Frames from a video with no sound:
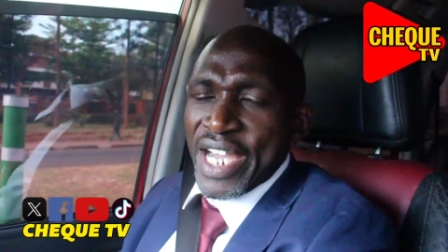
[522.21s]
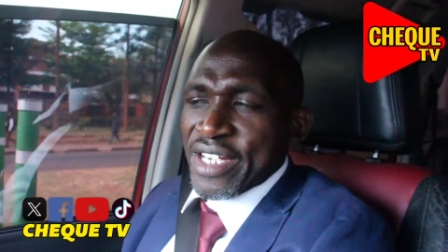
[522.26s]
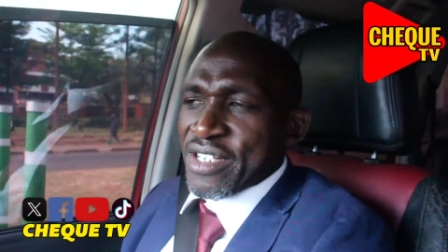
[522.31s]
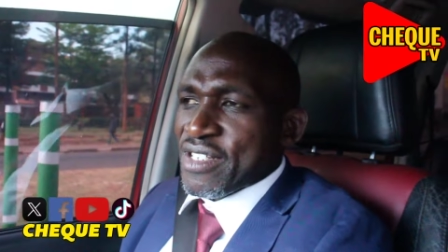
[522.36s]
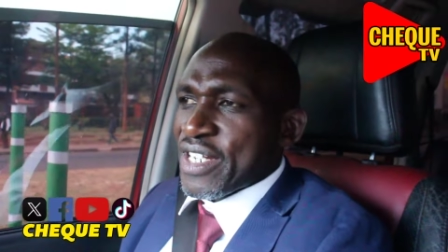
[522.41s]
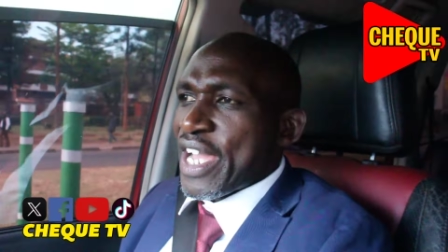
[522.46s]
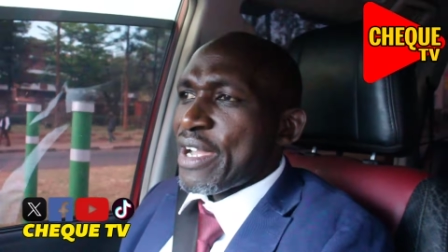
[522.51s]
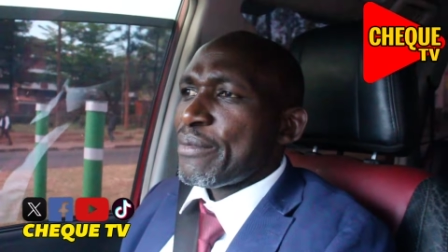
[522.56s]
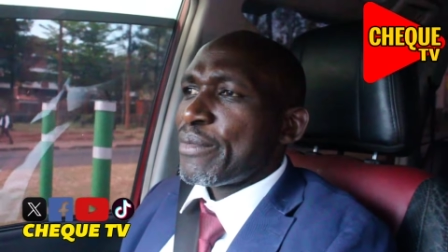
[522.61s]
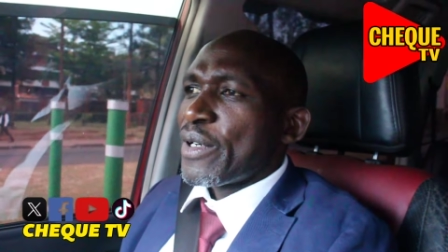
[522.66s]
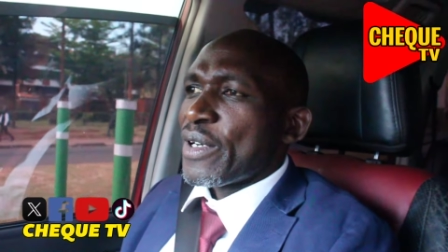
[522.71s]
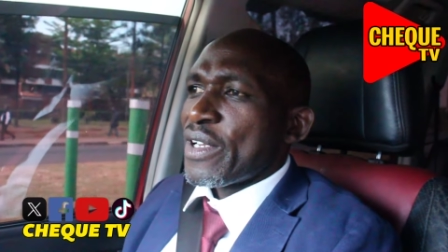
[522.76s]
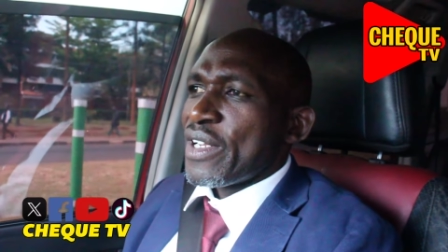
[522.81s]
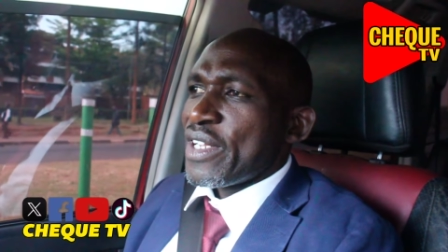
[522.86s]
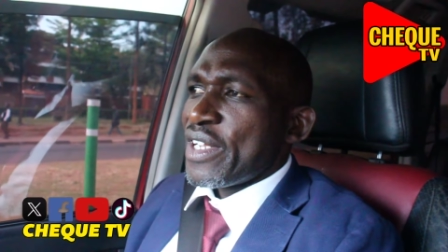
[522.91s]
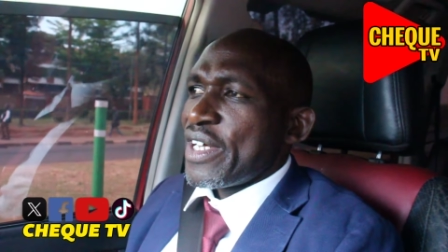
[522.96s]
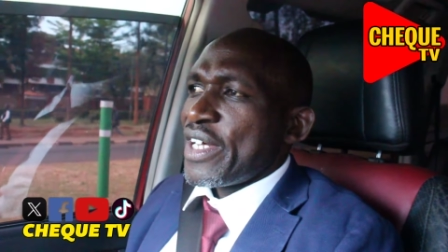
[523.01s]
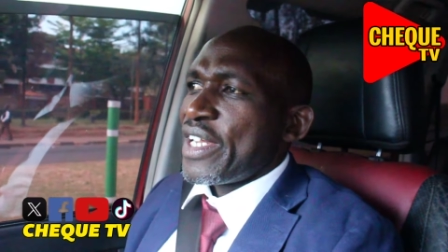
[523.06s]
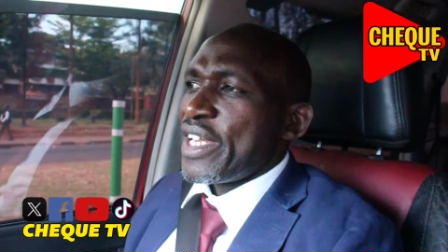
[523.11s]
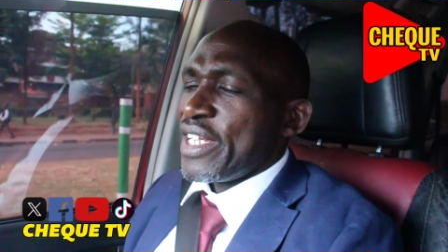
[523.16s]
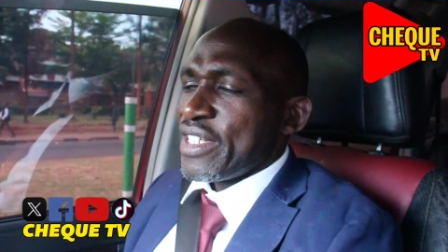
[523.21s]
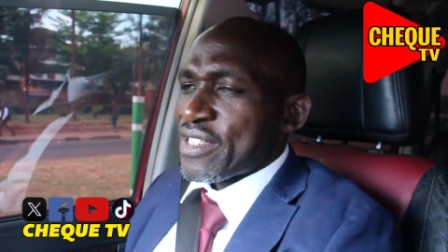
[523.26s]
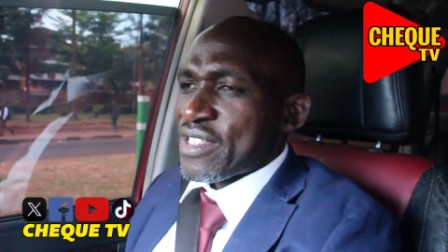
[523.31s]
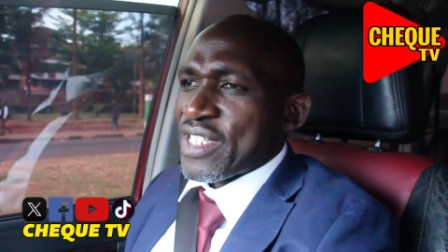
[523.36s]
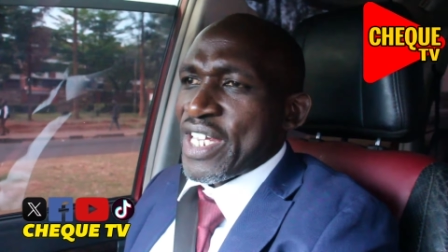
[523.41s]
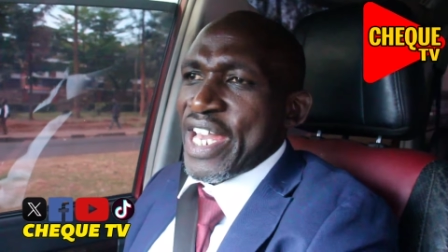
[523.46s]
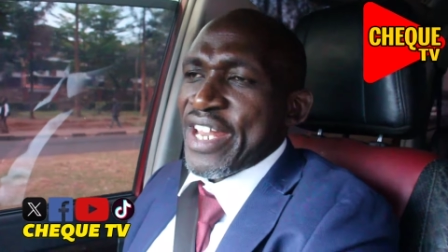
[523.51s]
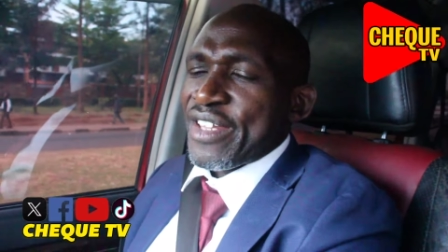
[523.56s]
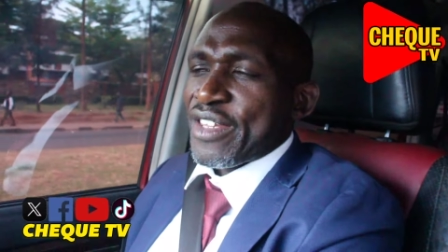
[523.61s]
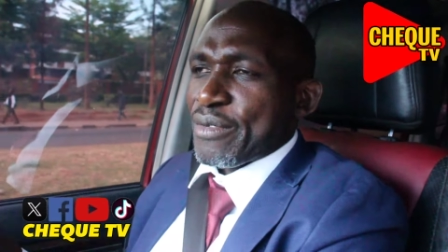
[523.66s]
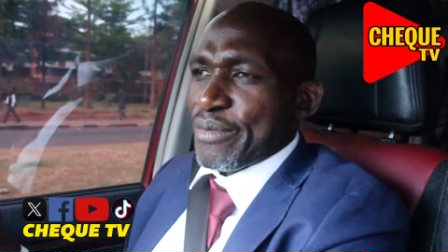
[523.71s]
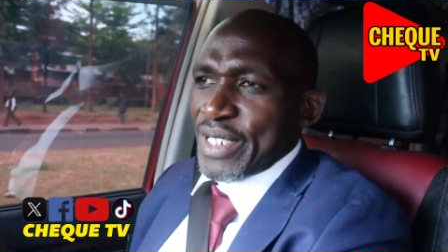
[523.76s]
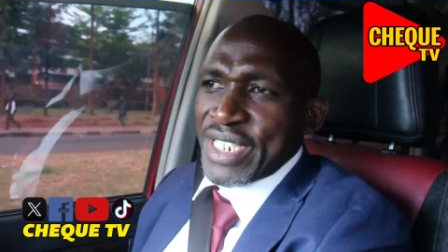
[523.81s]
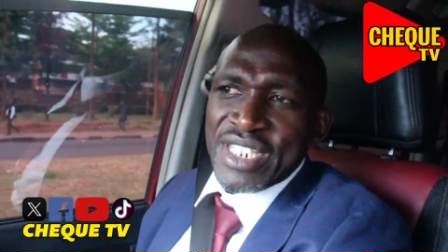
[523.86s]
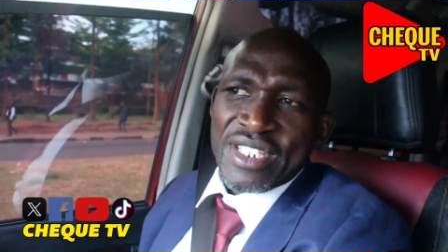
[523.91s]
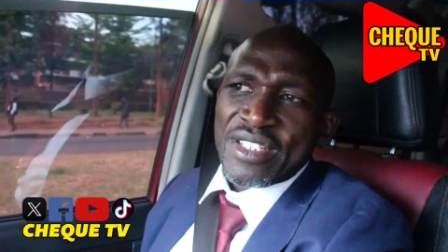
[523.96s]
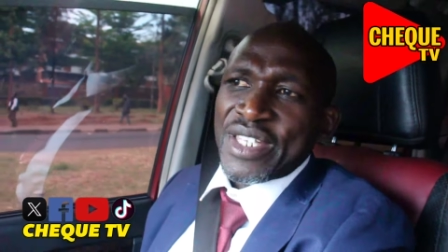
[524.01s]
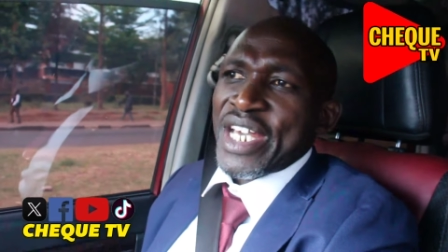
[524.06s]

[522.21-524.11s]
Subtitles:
tribal, let's say, arithmetic.